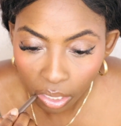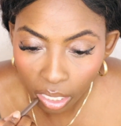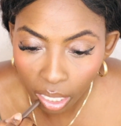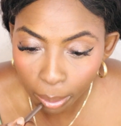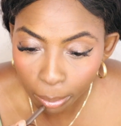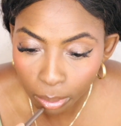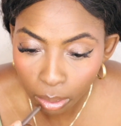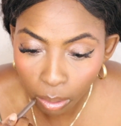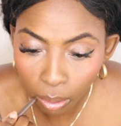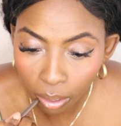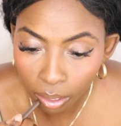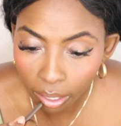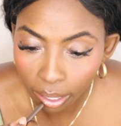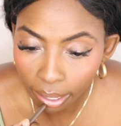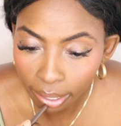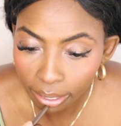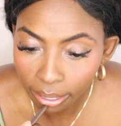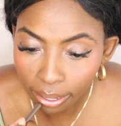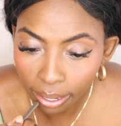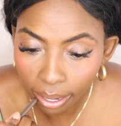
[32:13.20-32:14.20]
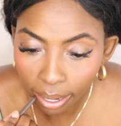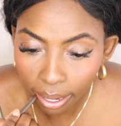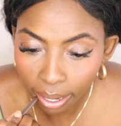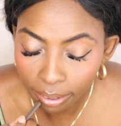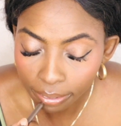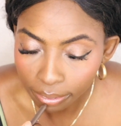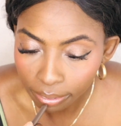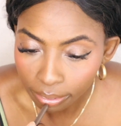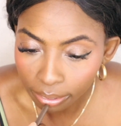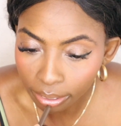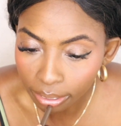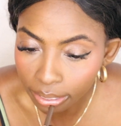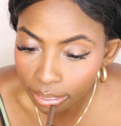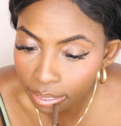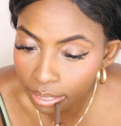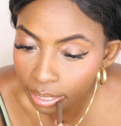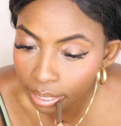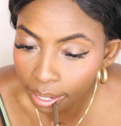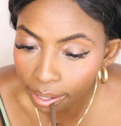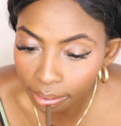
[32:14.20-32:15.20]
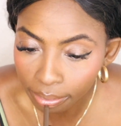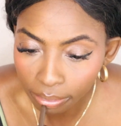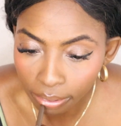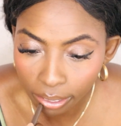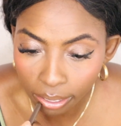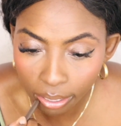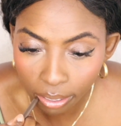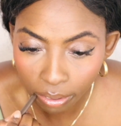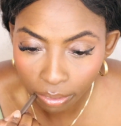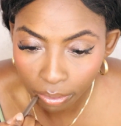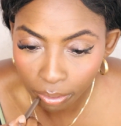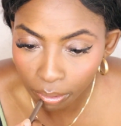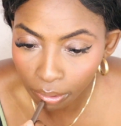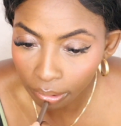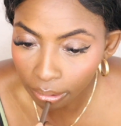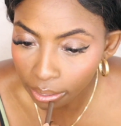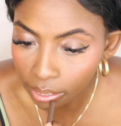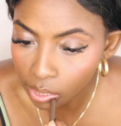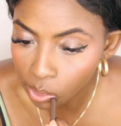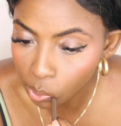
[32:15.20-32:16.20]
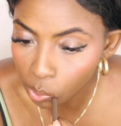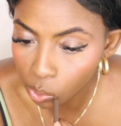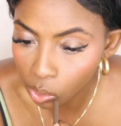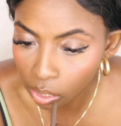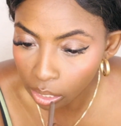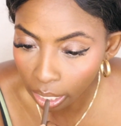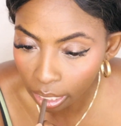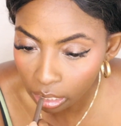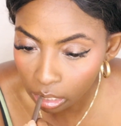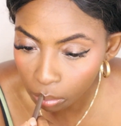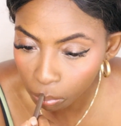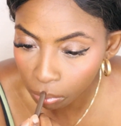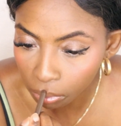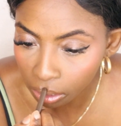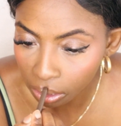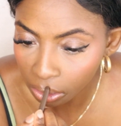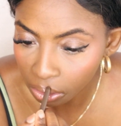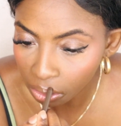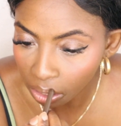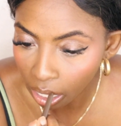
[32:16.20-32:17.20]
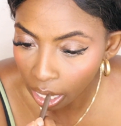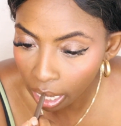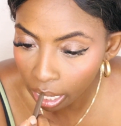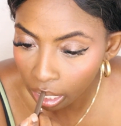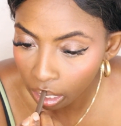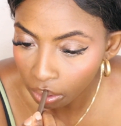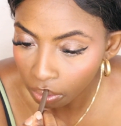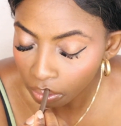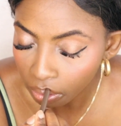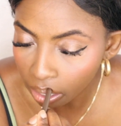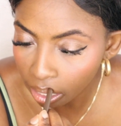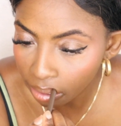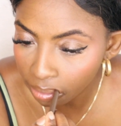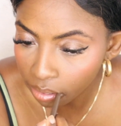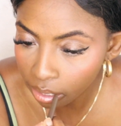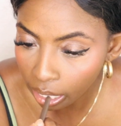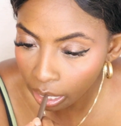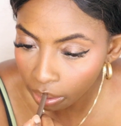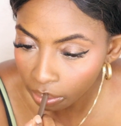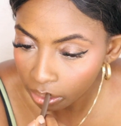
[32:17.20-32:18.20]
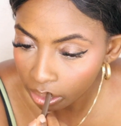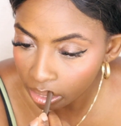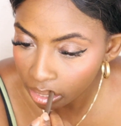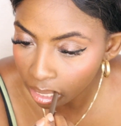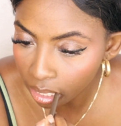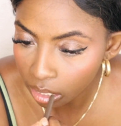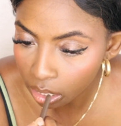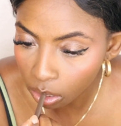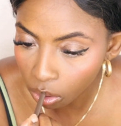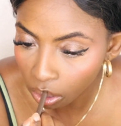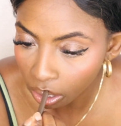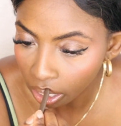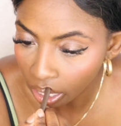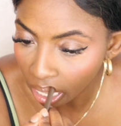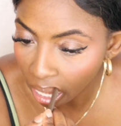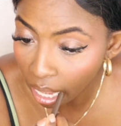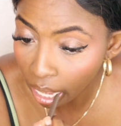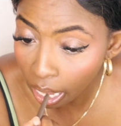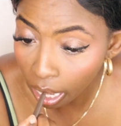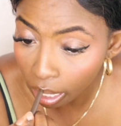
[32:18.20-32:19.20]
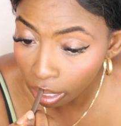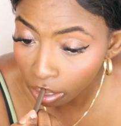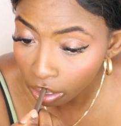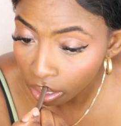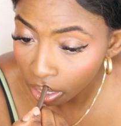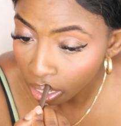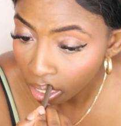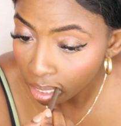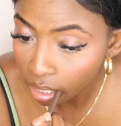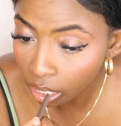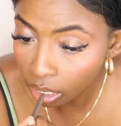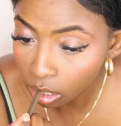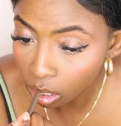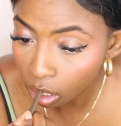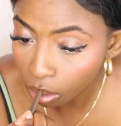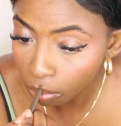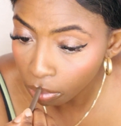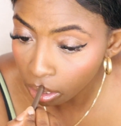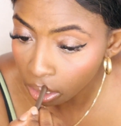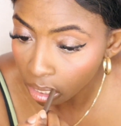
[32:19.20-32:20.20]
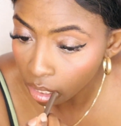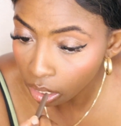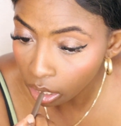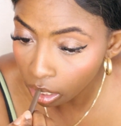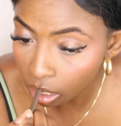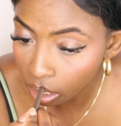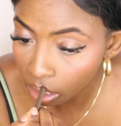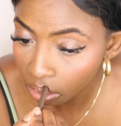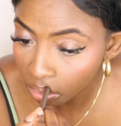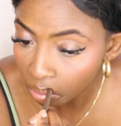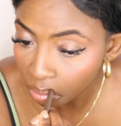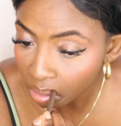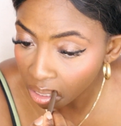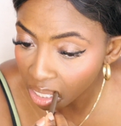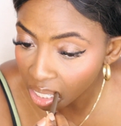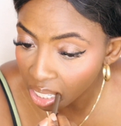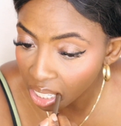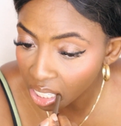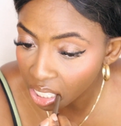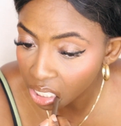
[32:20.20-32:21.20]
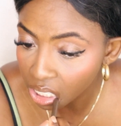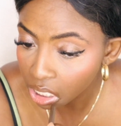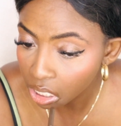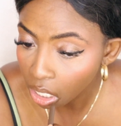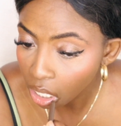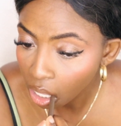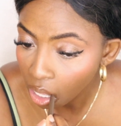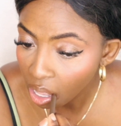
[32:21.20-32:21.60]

I'm so glad that I listened to that inner voice or that spiritual guide or whatever that was that's or God that told me to leave because